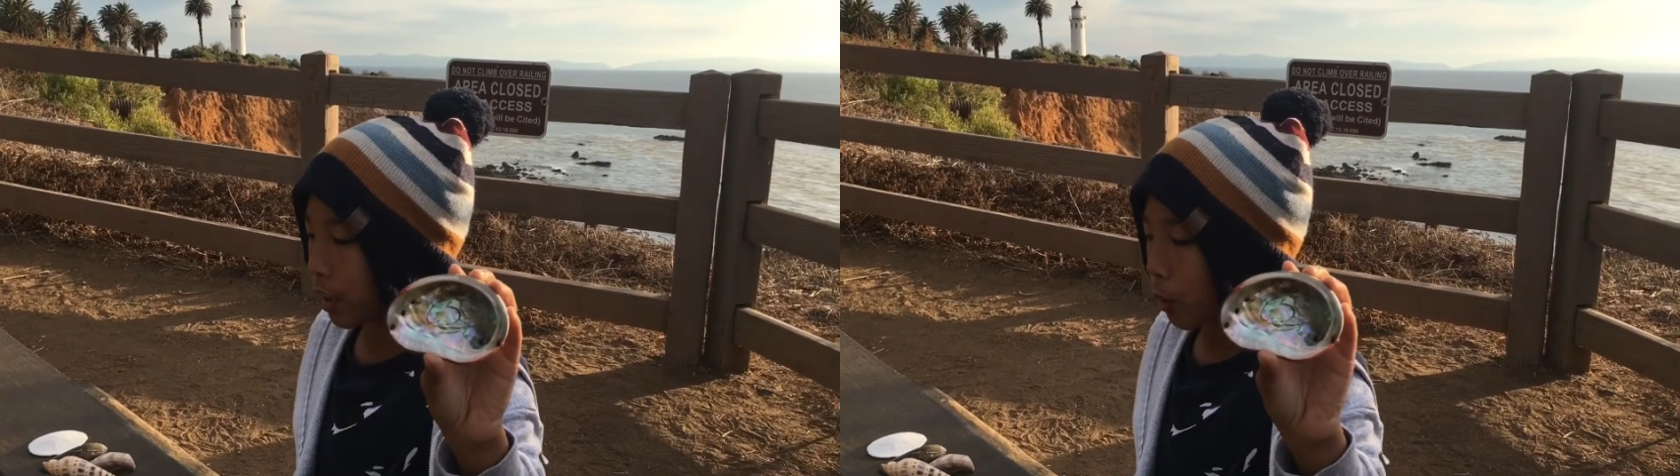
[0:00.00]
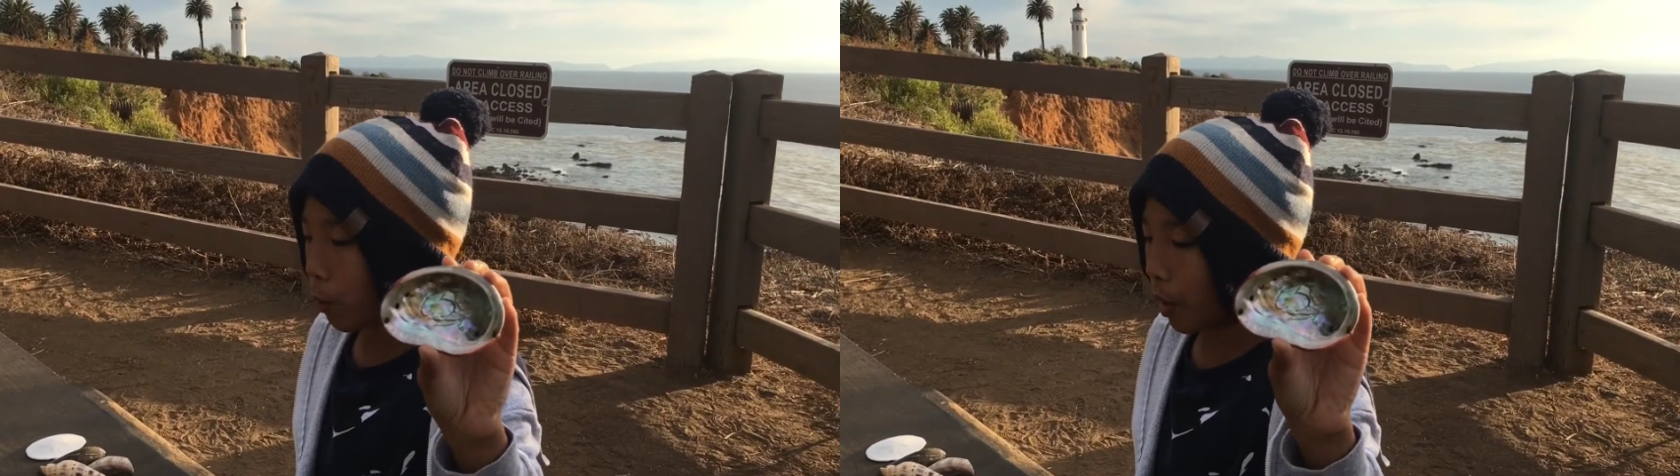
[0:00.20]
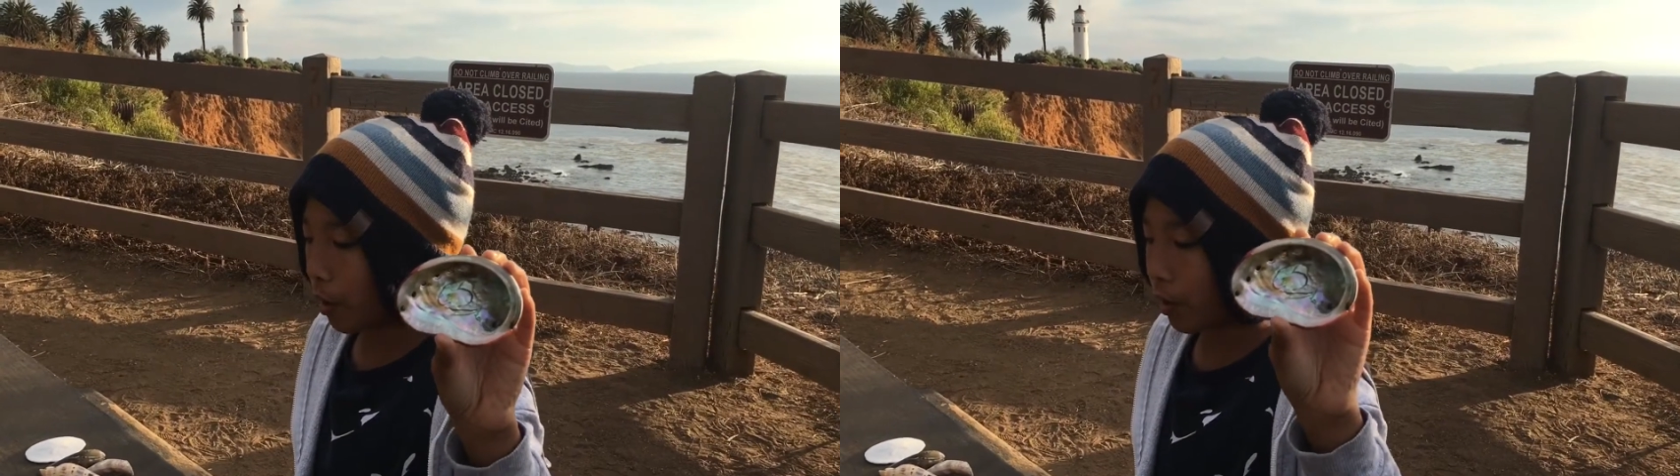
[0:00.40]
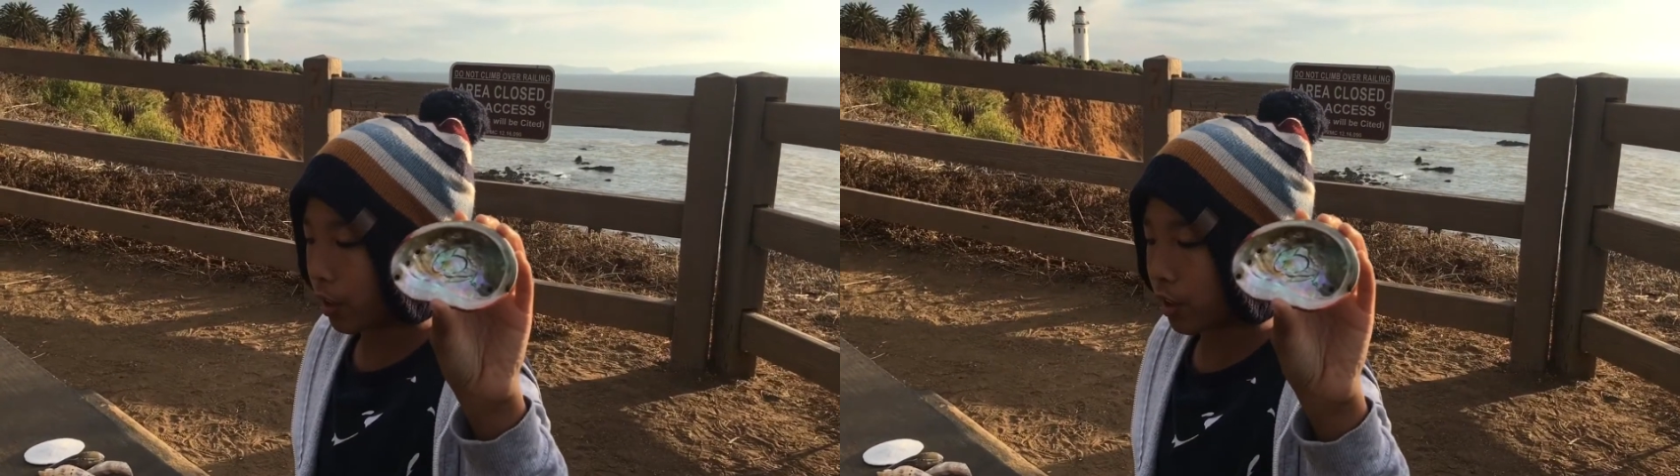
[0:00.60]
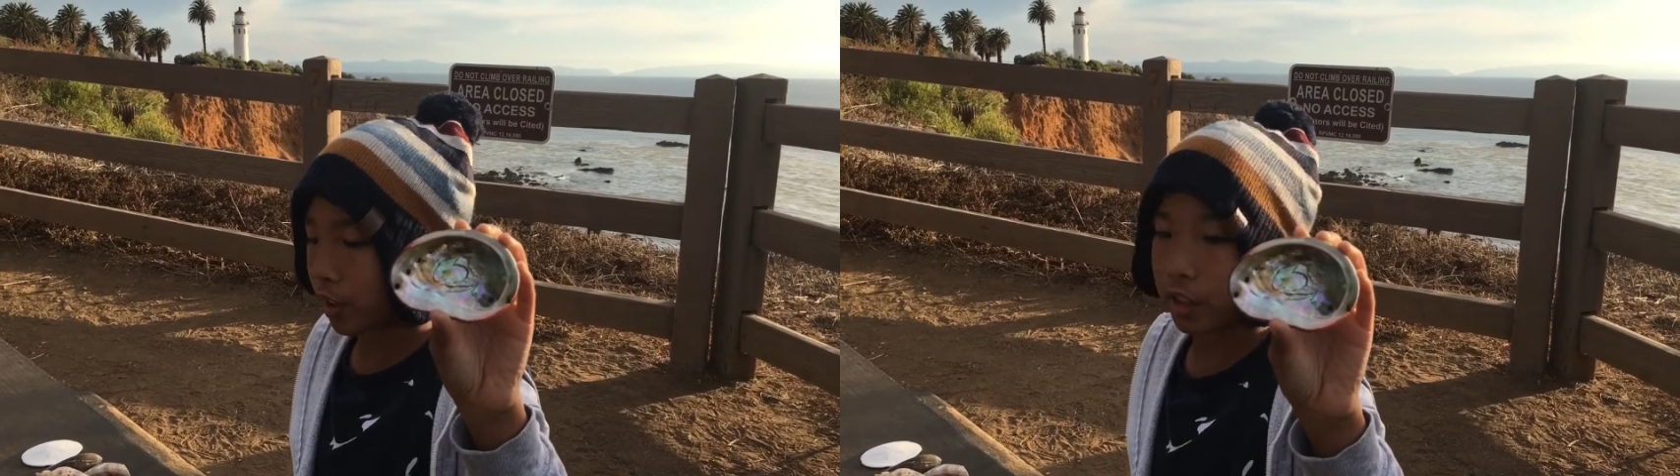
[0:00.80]
where
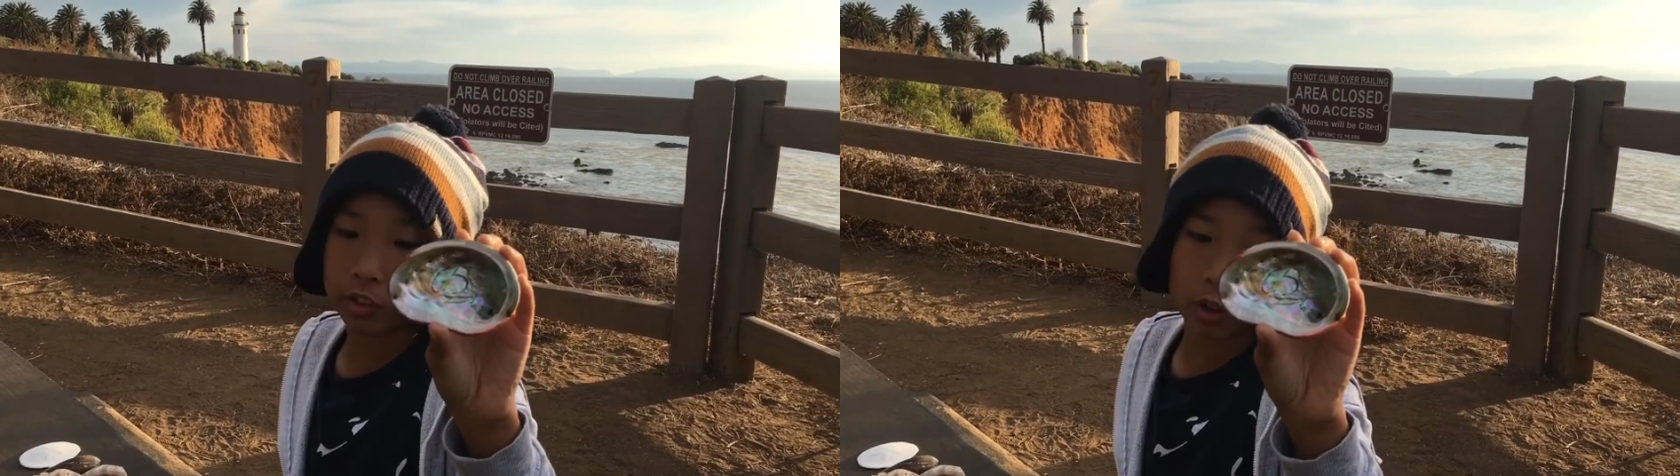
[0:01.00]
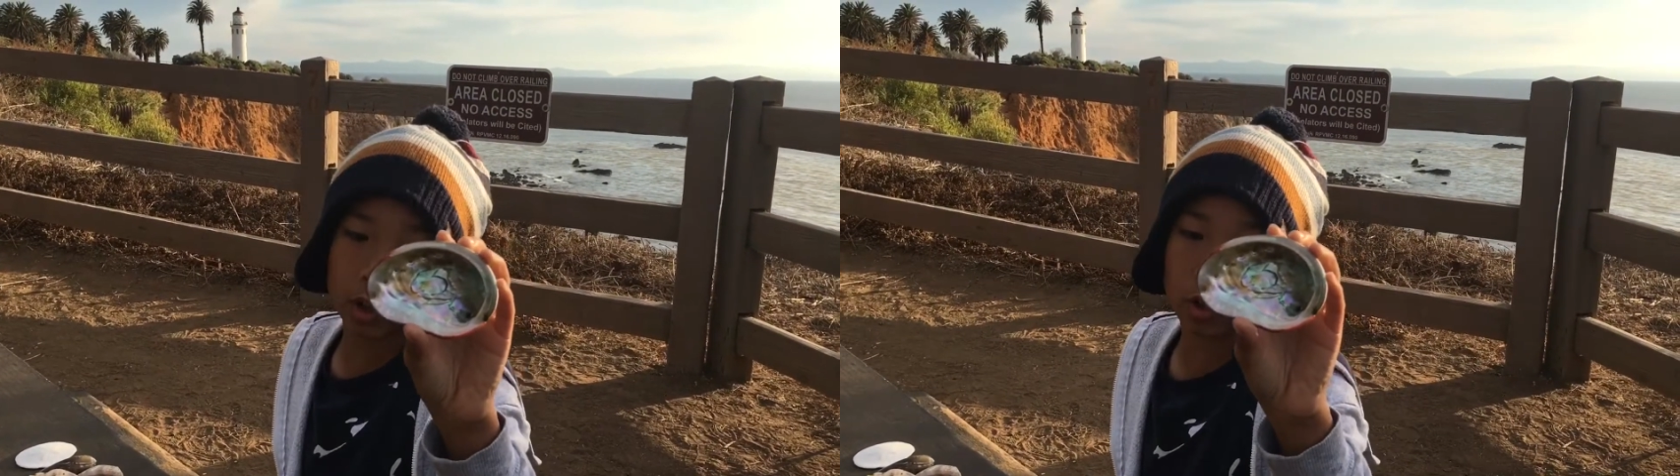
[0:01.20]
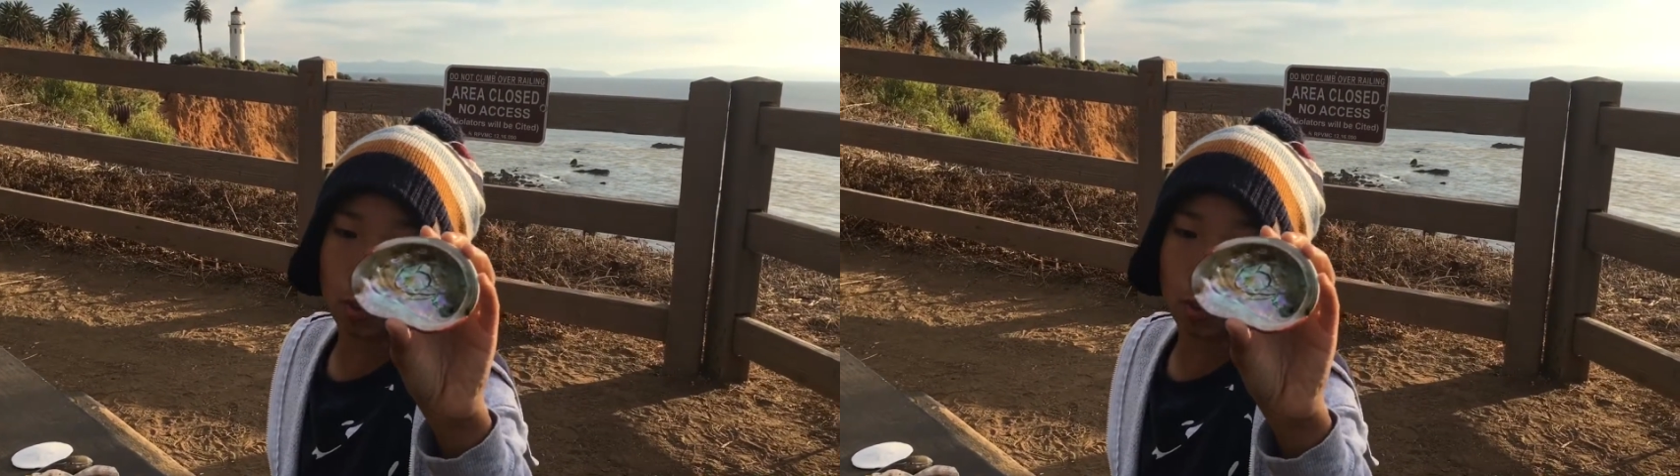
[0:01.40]
its internal